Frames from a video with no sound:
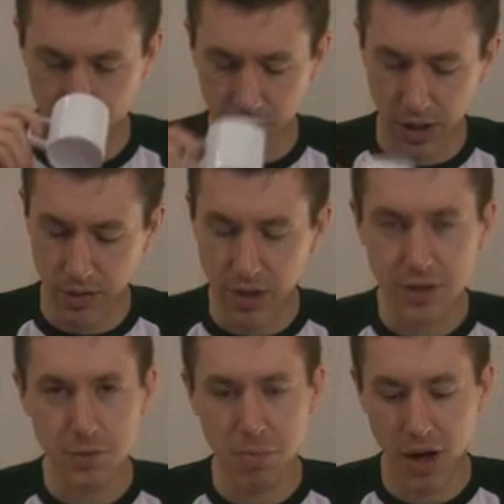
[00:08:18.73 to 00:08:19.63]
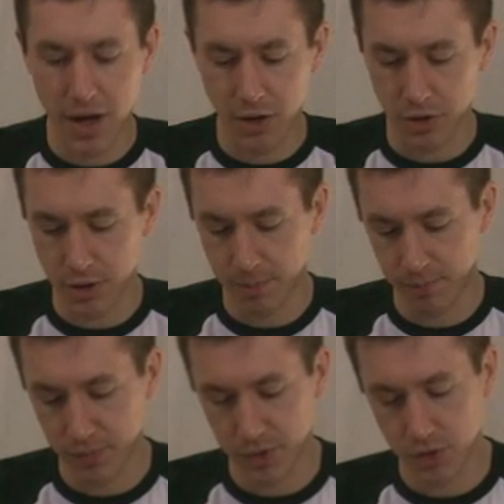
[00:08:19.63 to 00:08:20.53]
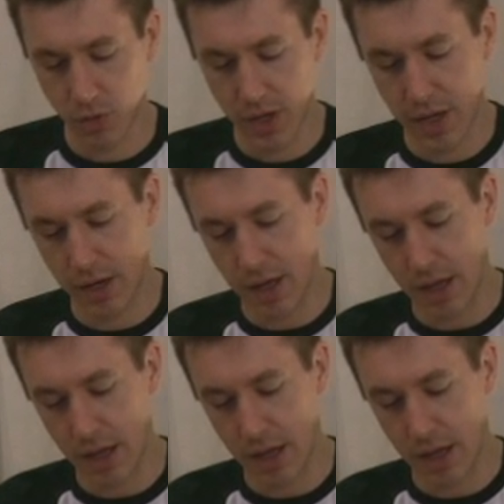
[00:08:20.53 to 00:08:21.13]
But again, that's milder. Let's go ahead